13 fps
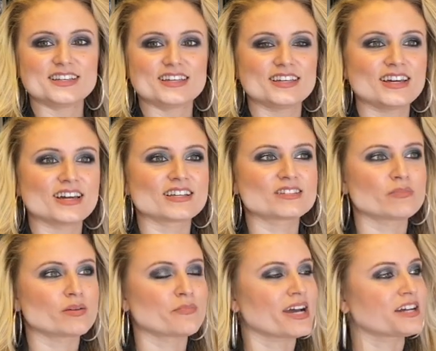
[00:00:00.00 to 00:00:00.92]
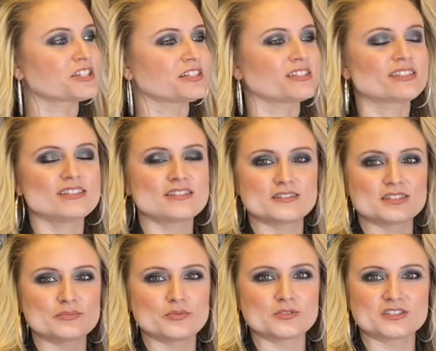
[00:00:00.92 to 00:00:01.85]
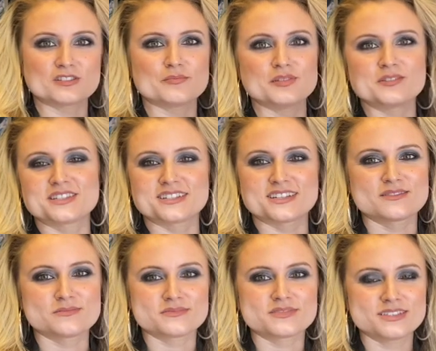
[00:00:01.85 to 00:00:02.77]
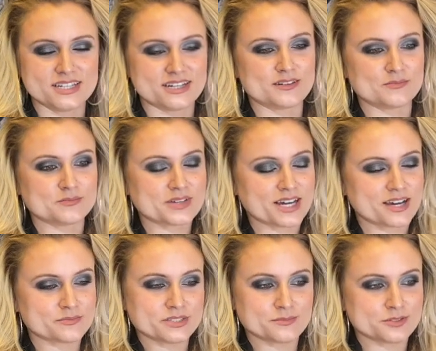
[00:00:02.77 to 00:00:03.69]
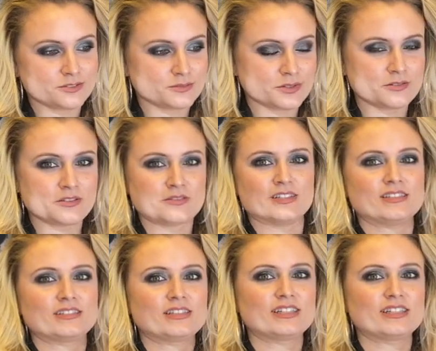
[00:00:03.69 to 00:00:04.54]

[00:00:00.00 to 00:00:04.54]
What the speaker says: Yeah, it's my passion. It's either sports or music, and I'm happy I'm doing both right now.